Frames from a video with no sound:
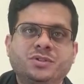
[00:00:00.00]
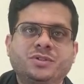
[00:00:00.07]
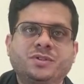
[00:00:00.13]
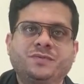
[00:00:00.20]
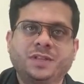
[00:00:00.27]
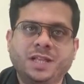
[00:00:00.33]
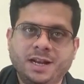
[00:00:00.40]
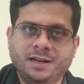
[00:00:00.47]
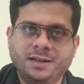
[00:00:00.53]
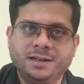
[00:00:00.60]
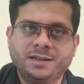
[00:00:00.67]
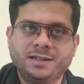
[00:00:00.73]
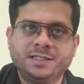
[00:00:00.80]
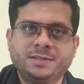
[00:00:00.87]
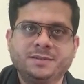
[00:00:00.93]
because of
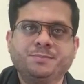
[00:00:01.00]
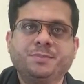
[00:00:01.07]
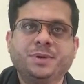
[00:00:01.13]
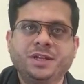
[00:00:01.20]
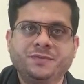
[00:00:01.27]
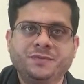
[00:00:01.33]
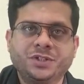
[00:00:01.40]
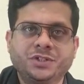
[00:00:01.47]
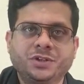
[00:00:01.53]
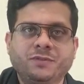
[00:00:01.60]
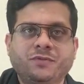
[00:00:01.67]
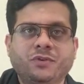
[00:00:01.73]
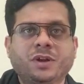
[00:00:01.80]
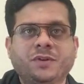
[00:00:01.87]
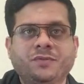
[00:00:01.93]
that it is
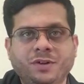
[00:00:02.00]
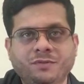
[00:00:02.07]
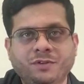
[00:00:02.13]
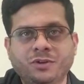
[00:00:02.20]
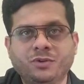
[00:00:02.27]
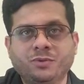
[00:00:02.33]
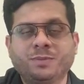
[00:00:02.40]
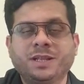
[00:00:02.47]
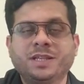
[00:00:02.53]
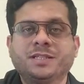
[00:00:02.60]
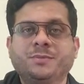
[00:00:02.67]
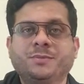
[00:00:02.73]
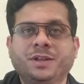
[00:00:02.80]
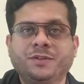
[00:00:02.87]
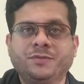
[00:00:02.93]
beneficial for everyone to
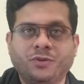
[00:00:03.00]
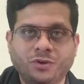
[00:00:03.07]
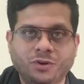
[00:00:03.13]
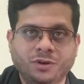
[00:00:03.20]
place a money